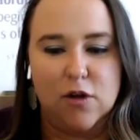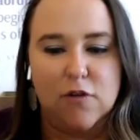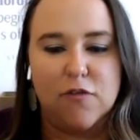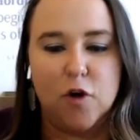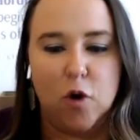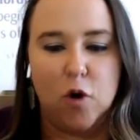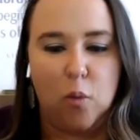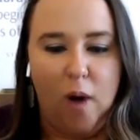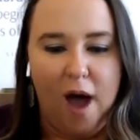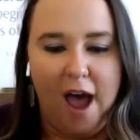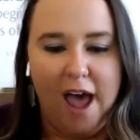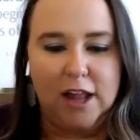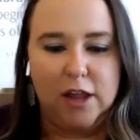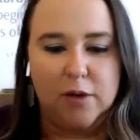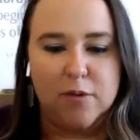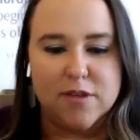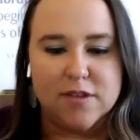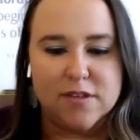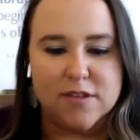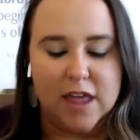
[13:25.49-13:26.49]
for a while
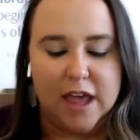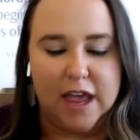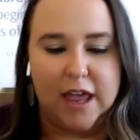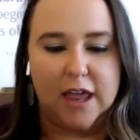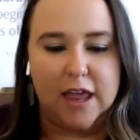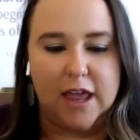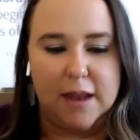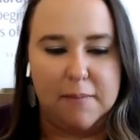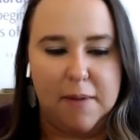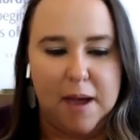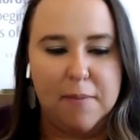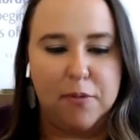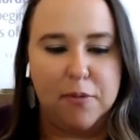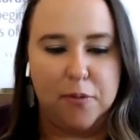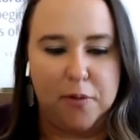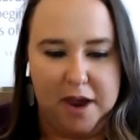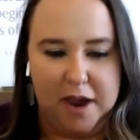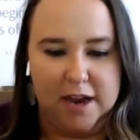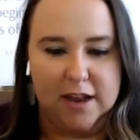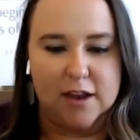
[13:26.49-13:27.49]
it was like in my
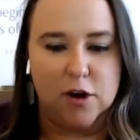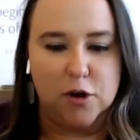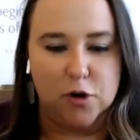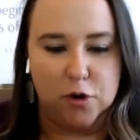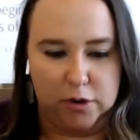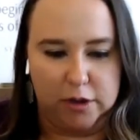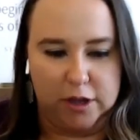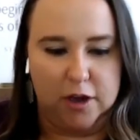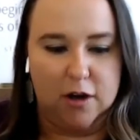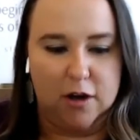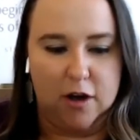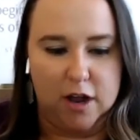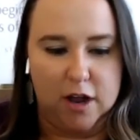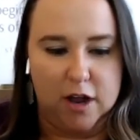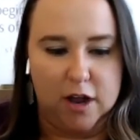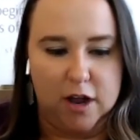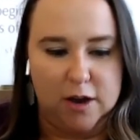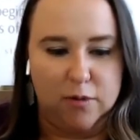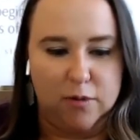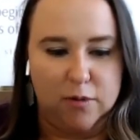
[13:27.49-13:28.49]
brain early on,
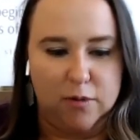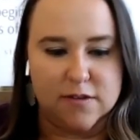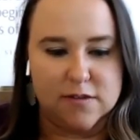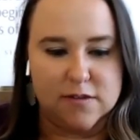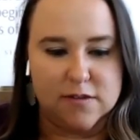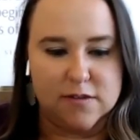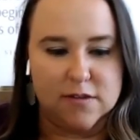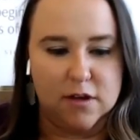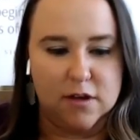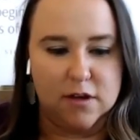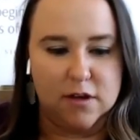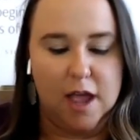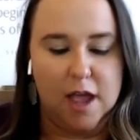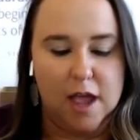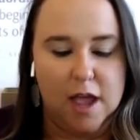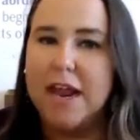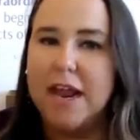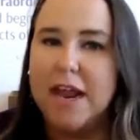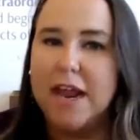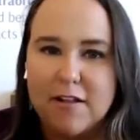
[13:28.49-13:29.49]
it was, am
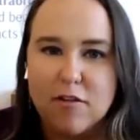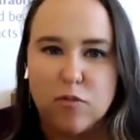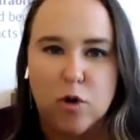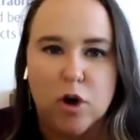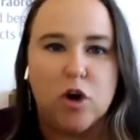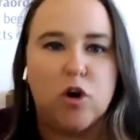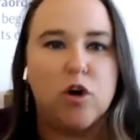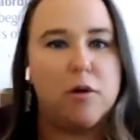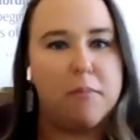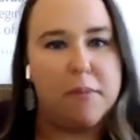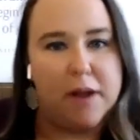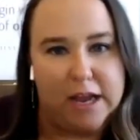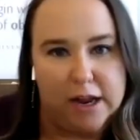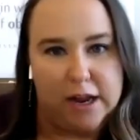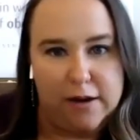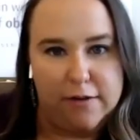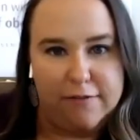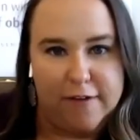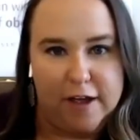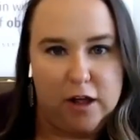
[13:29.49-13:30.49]
I going to make this work or am I
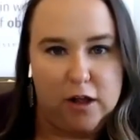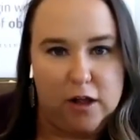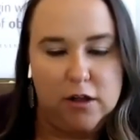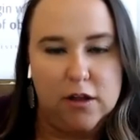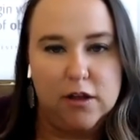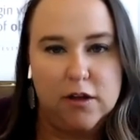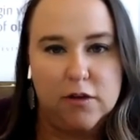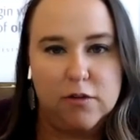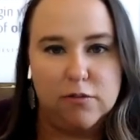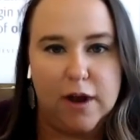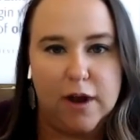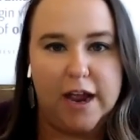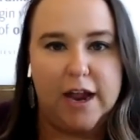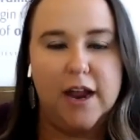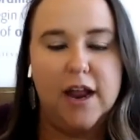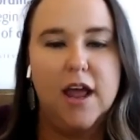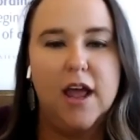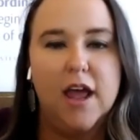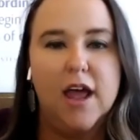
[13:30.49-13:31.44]
going to fail? Right.